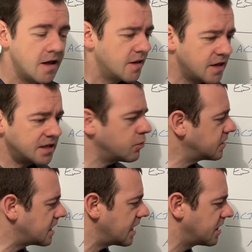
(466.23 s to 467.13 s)
This will
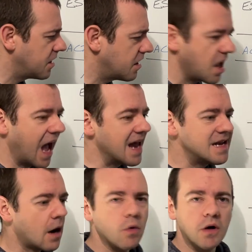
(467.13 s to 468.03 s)
take you an
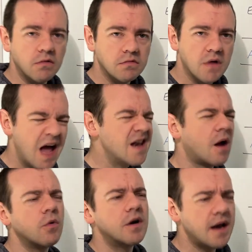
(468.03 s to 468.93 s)
hour and
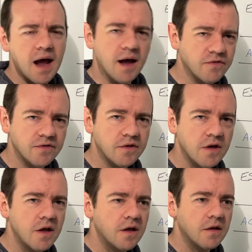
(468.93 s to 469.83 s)
a half
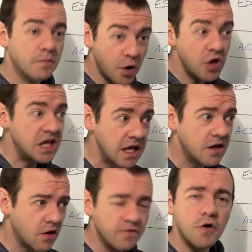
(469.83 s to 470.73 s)
per
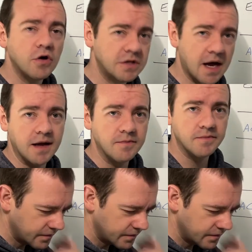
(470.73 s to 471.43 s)
year of your time.